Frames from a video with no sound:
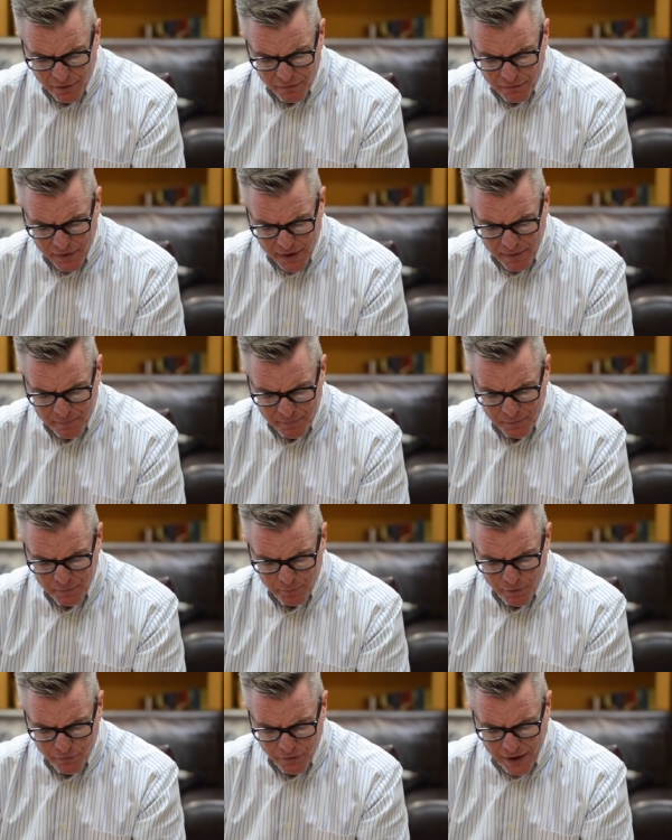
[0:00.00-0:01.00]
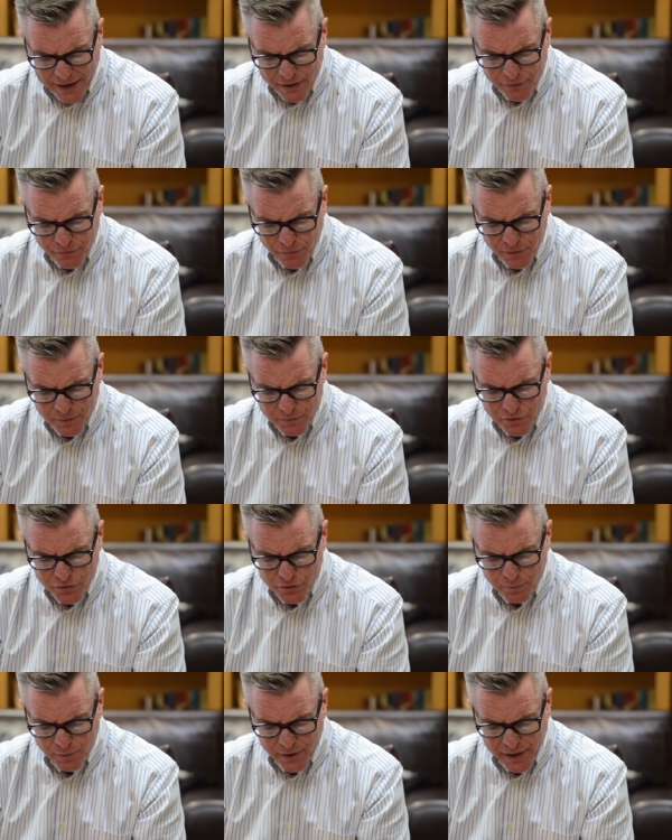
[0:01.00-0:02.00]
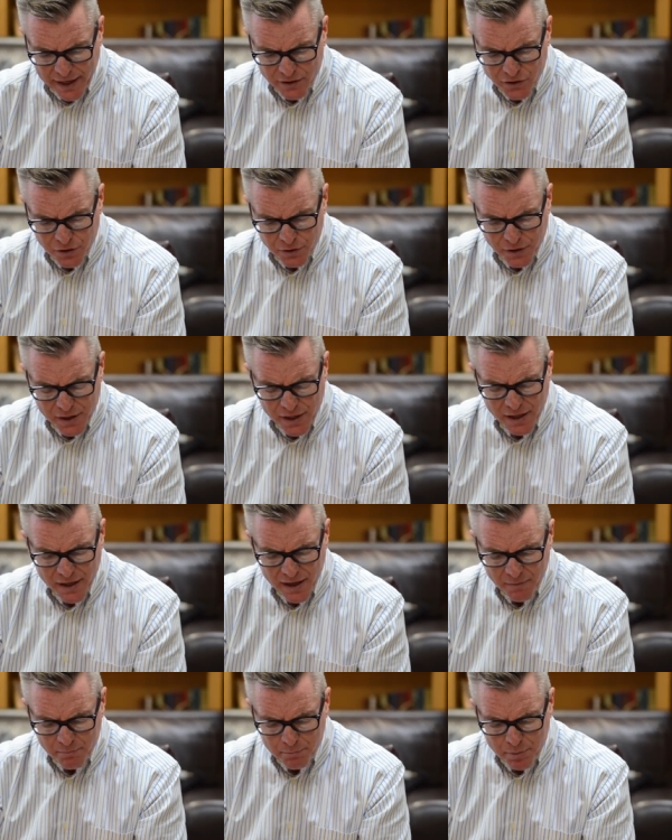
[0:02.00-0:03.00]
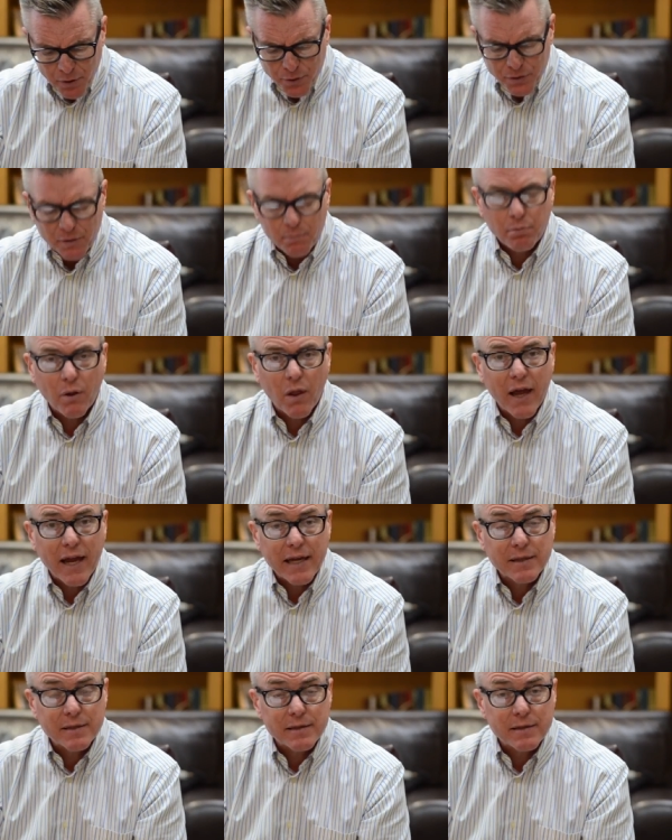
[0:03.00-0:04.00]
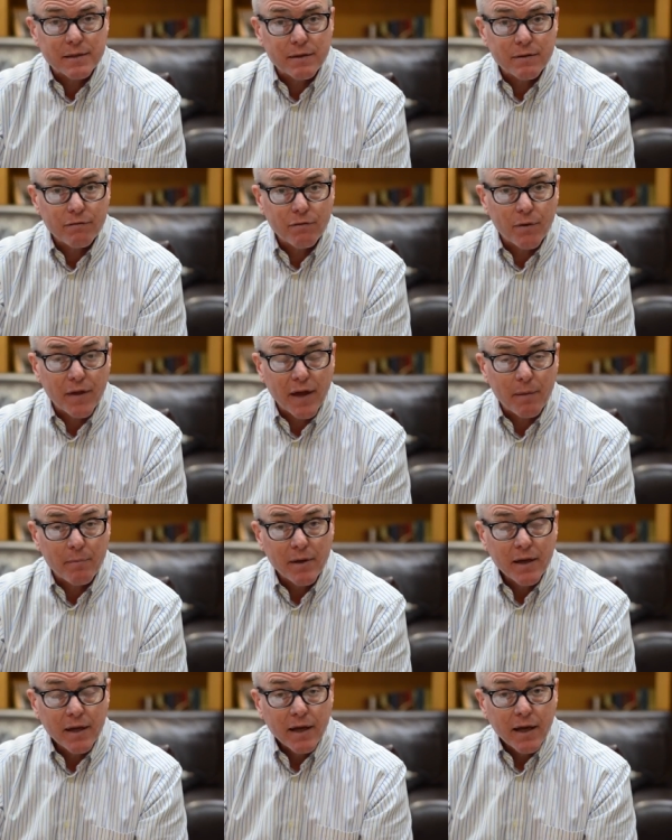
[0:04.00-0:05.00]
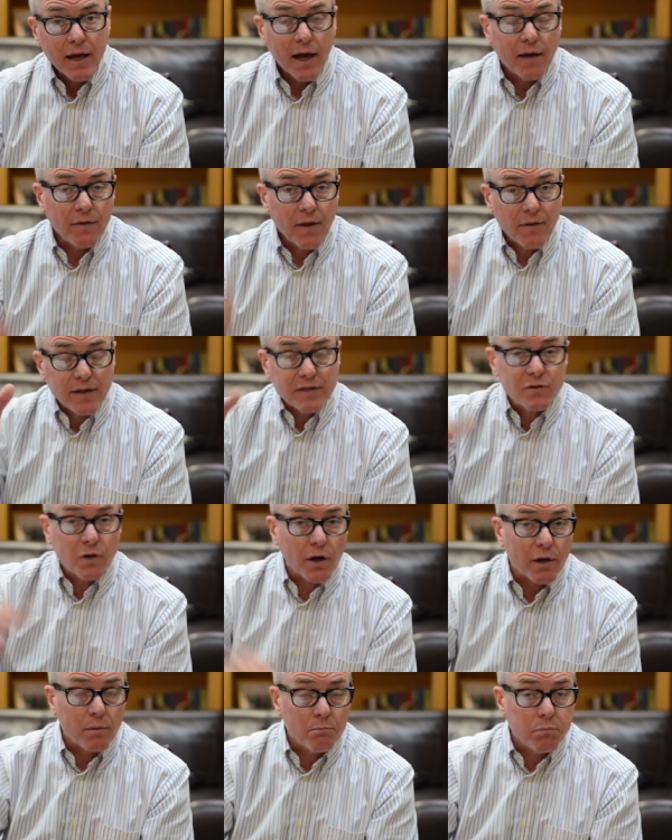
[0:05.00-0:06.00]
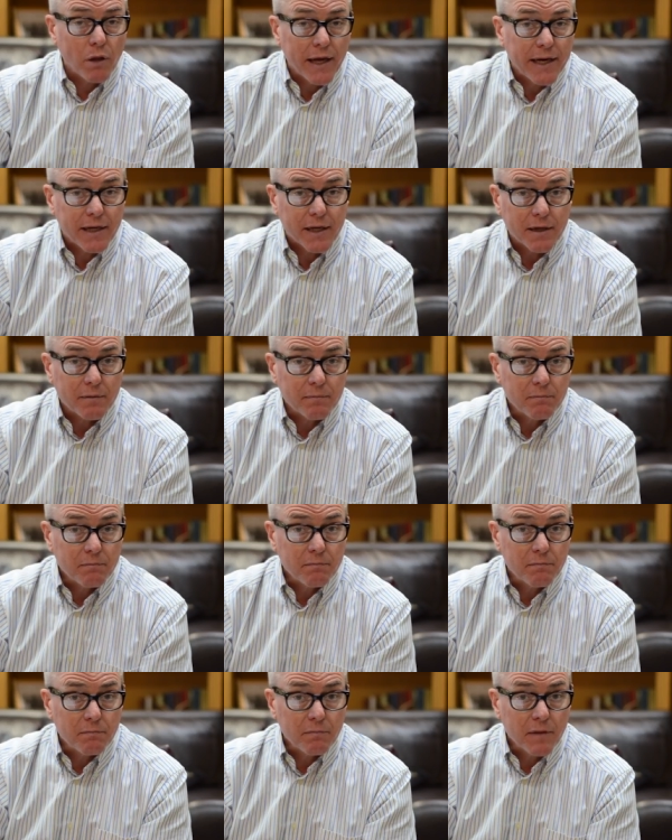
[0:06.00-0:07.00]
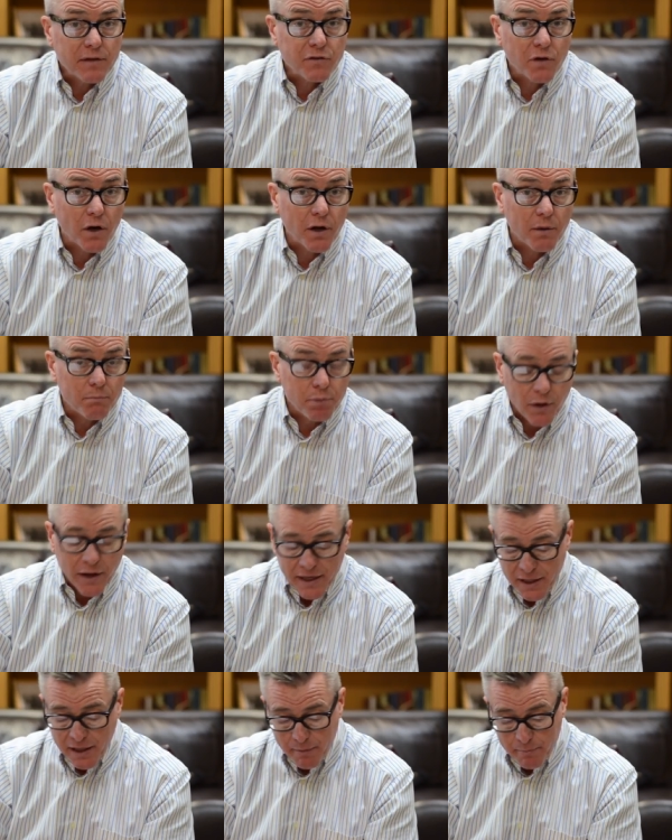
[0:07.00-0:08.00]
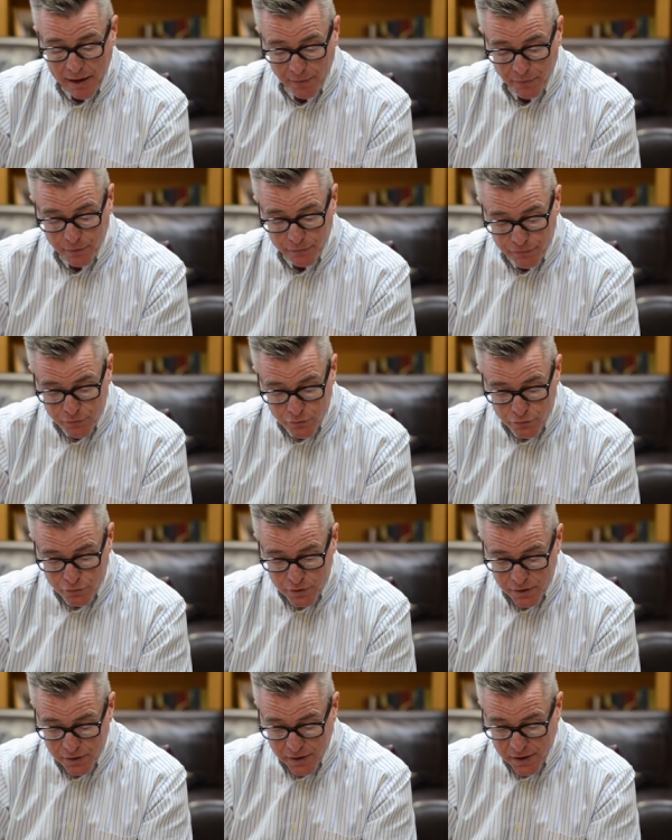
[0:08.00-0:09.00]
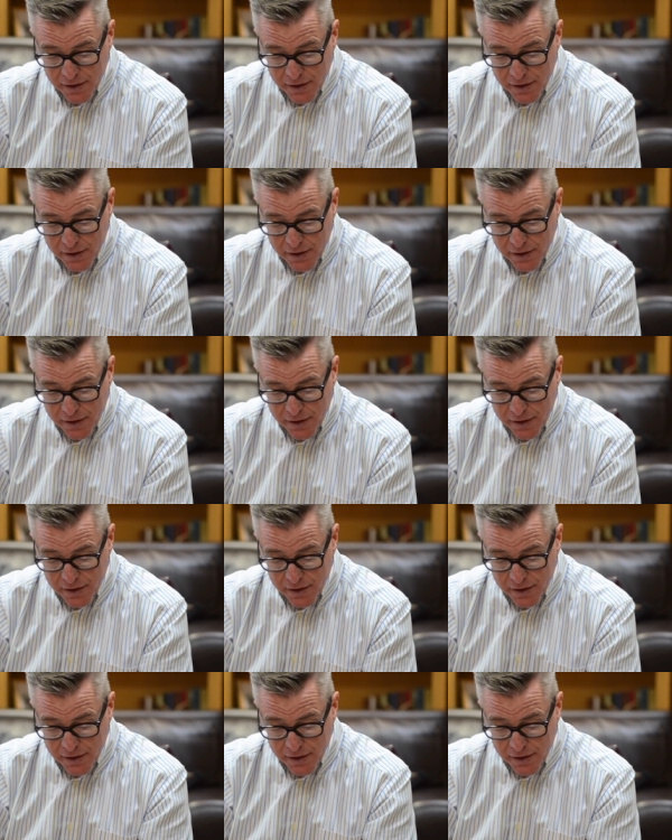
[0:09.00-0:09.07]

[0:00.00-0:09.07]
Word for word: of them, provided for them supernaturally, built a place for them, and then they start complaining. They start complaining about the food,